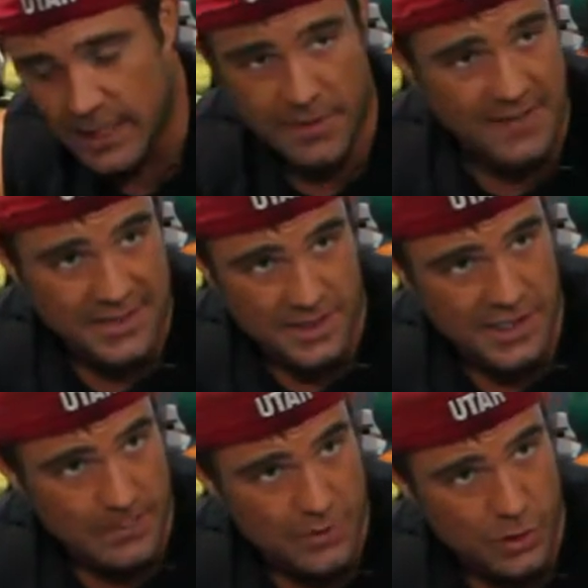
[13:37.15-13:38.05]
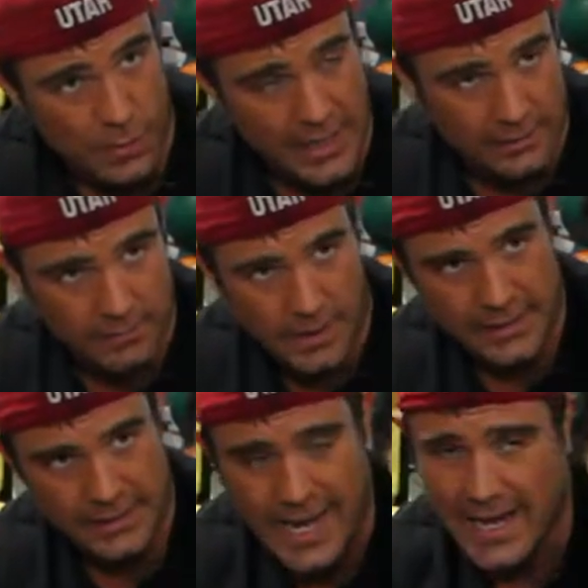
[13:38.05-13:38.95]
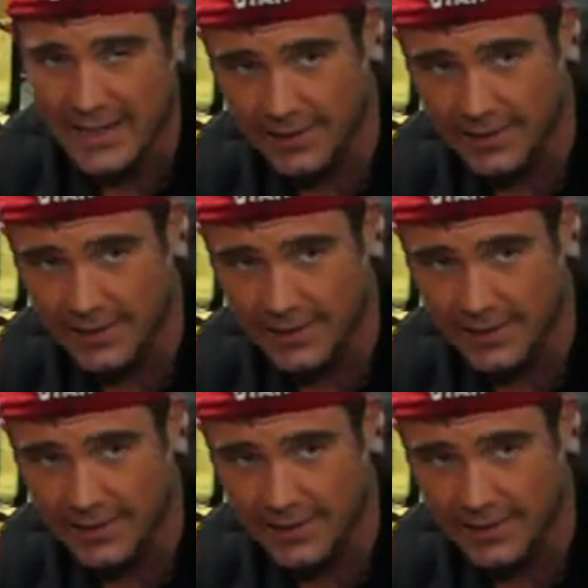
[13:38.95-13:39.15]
your fat the same. So my diet